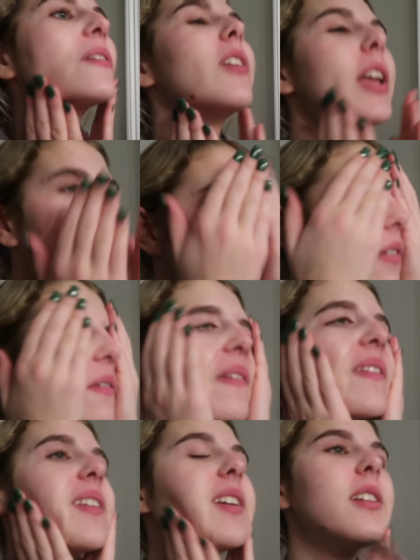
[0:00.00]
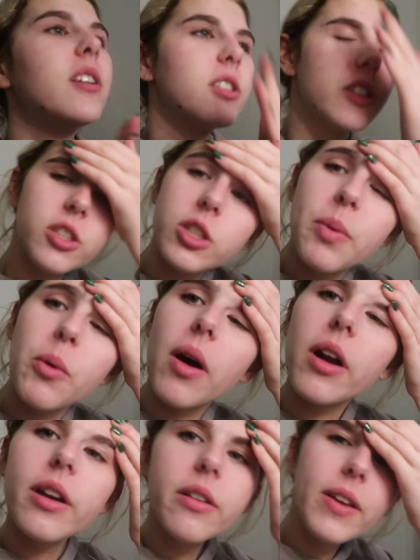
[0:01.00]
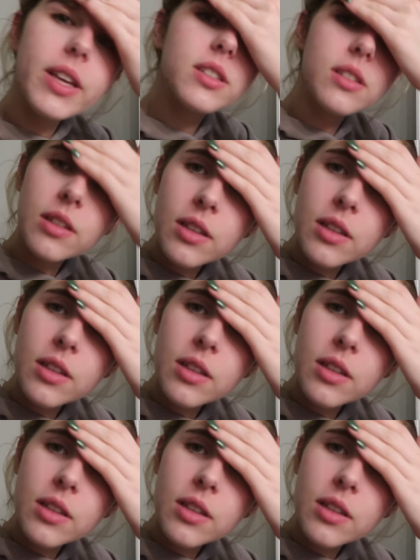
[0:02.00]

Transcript: Really? No. So you just put water in your face?